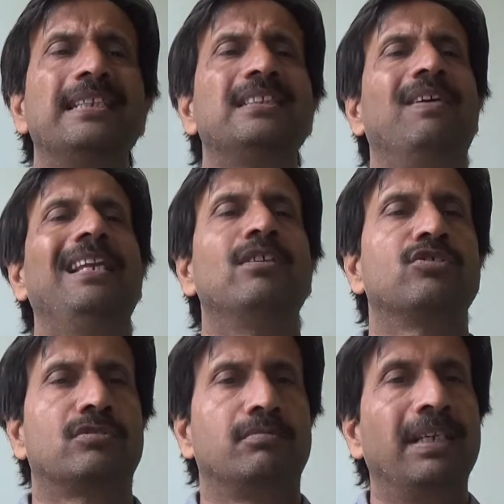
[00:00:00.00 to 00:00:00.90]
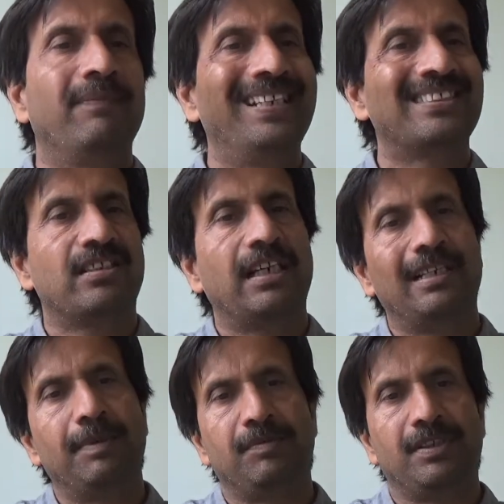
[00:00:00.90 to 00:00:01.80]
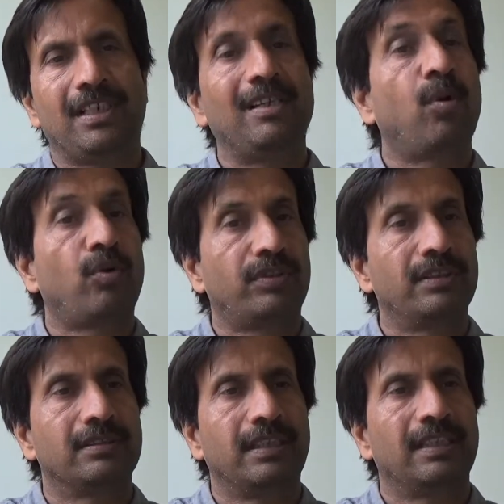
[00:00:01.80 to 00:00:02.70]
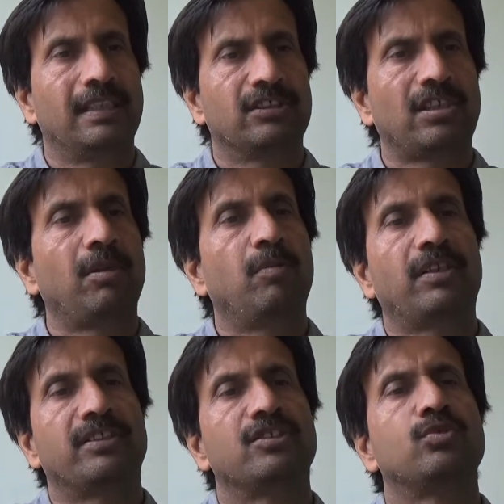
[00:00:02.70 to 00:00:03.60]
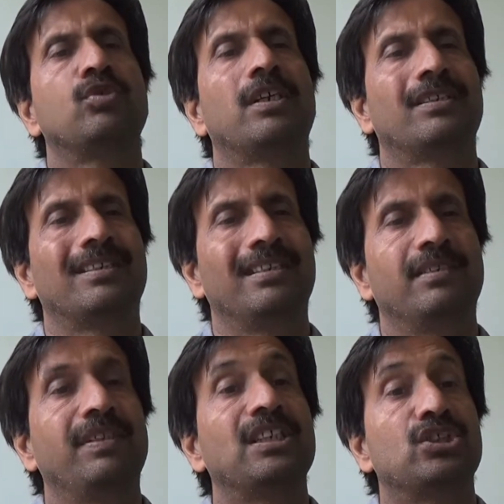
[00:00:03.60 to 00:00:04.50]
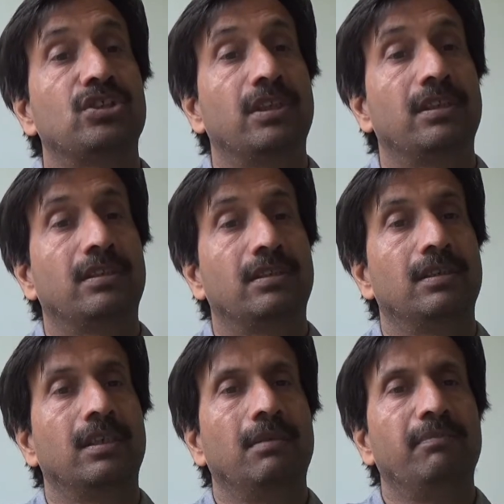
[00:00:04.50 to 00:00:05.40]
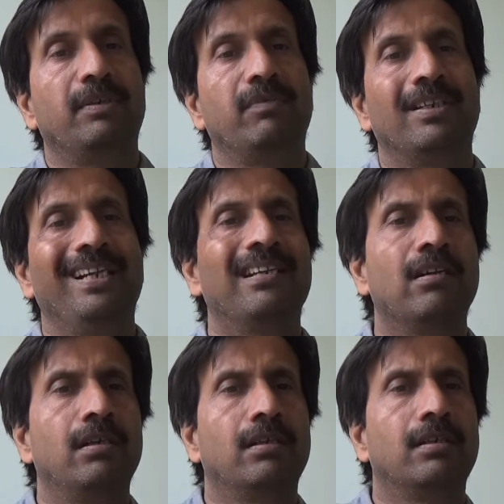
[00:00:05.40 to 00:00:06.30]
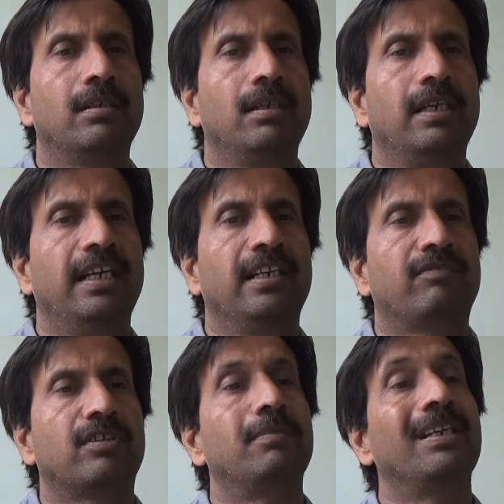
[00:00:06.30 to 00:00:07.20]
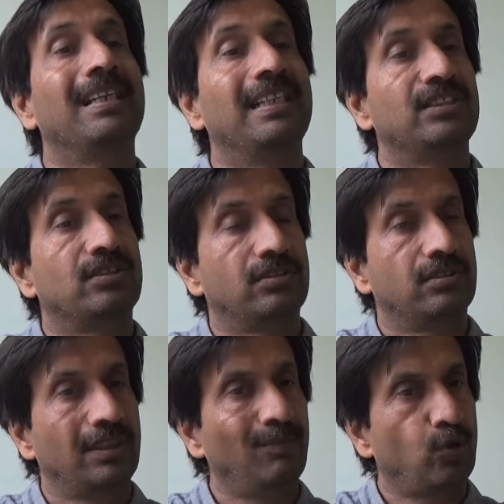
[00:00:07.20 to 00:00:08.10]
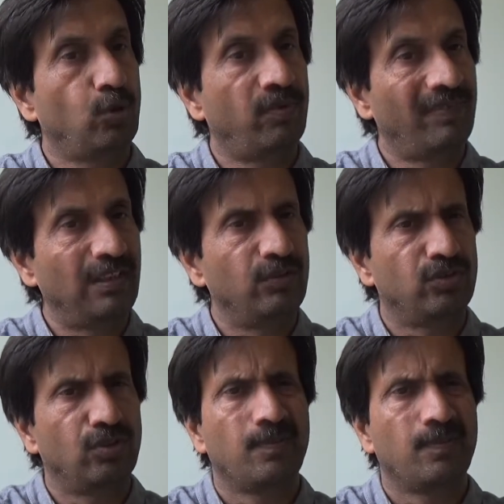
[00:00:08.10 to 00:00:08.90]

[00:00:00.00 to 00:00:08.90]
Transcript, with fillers: these values may vary slightly between the laboratories, and some laboratories do not differentiate between adult and after middle age hemoglobin values,